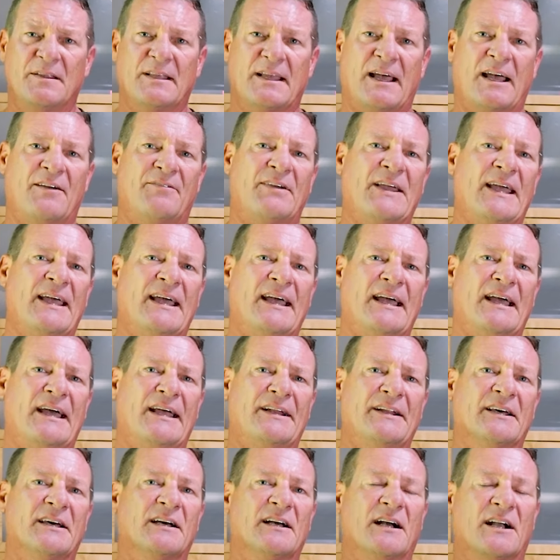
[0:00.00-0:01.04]
I've
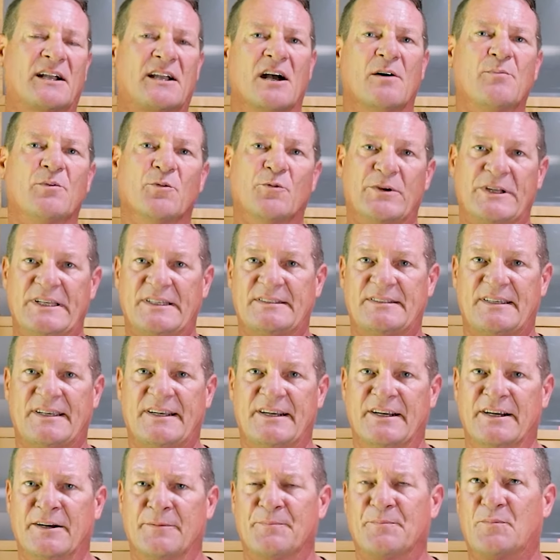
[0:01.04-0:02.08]
had a couple weeks
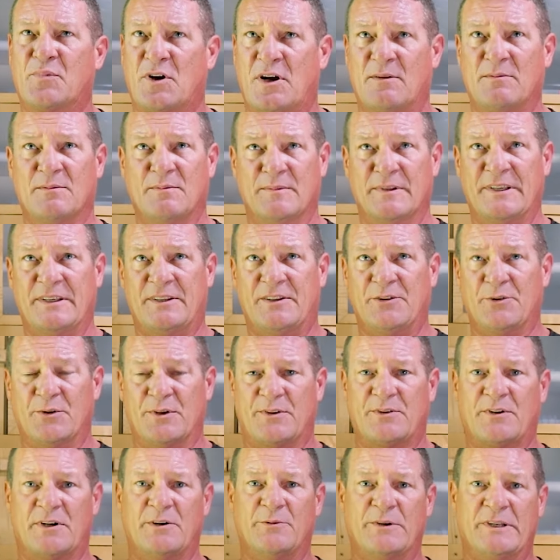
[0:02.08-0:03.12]
here, probably 2
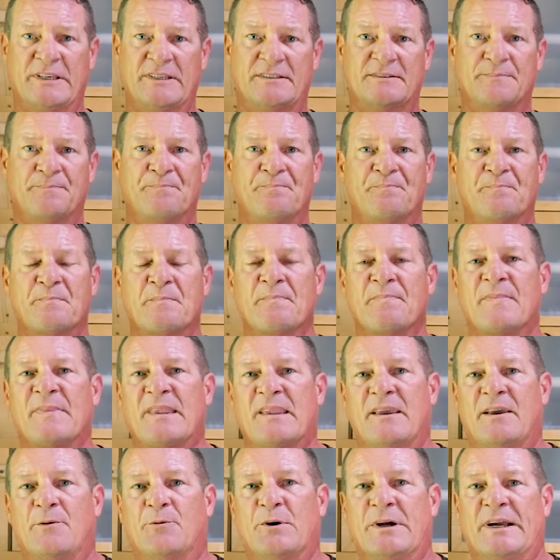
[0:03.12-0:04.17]
or 3 weeks,
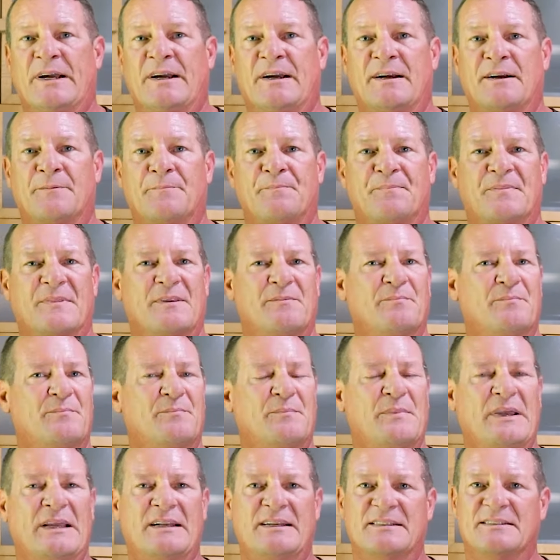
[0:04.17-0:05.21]
where,
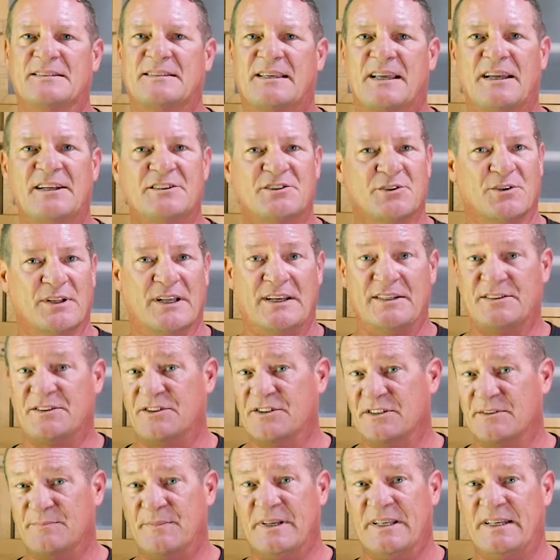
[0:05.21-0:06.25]
man, the schedule has
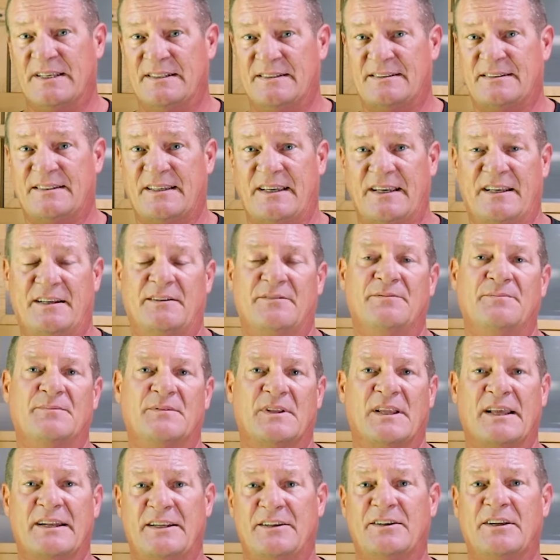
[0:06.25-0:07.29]
just been insane.
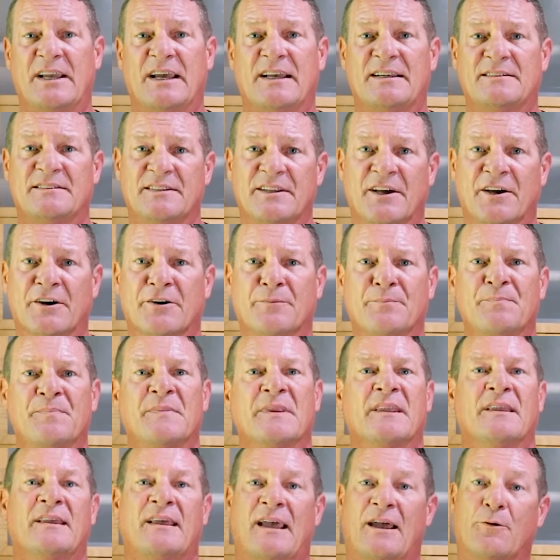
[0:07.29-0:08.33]
A lot of you guys know
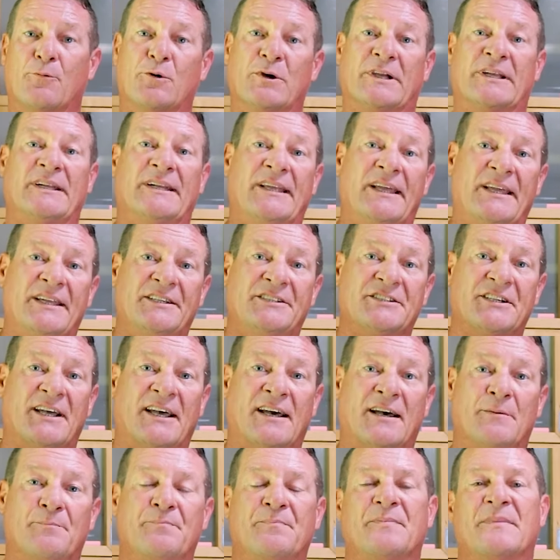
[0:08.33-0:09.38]
I work a day
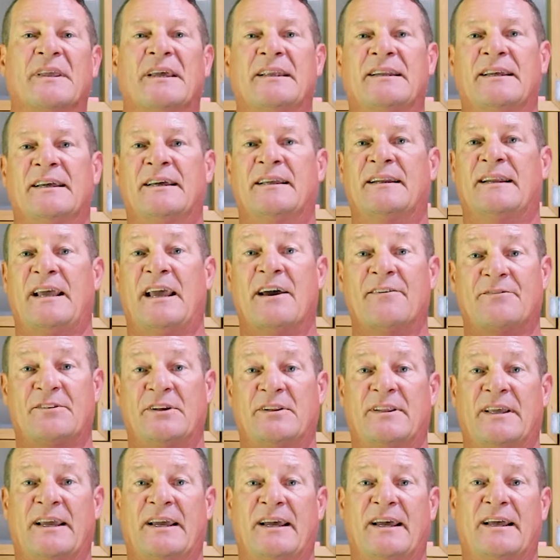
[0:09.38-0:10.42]
job, and then
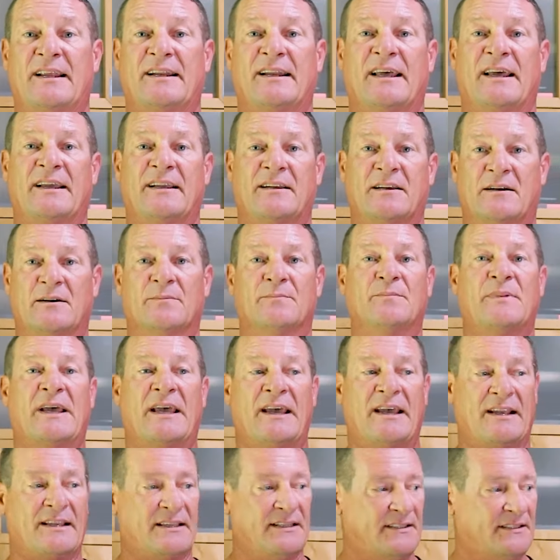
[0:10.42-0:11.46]
after that, I come
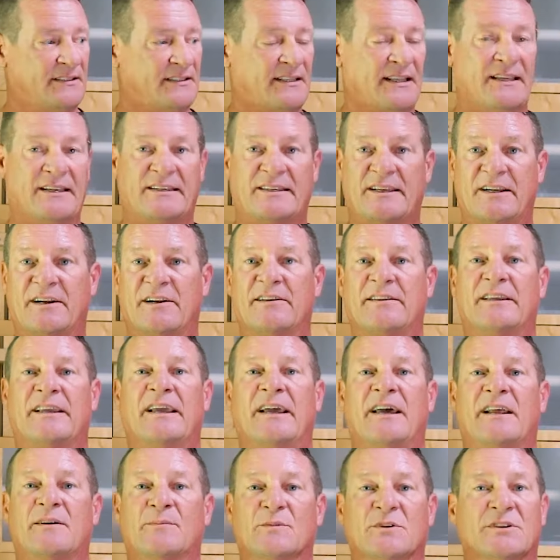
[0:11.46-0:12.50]
back and take care of
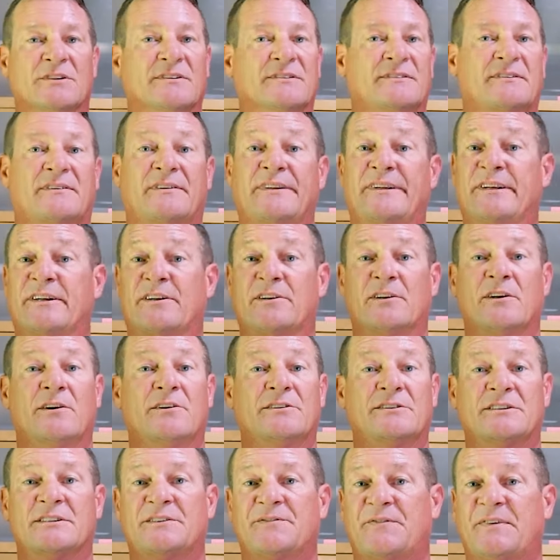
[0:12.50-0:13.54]
the animals, clean
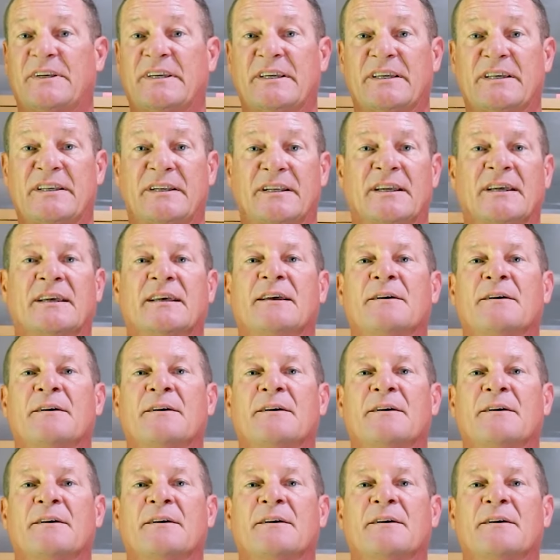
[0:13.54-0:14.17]
enclosures, feed,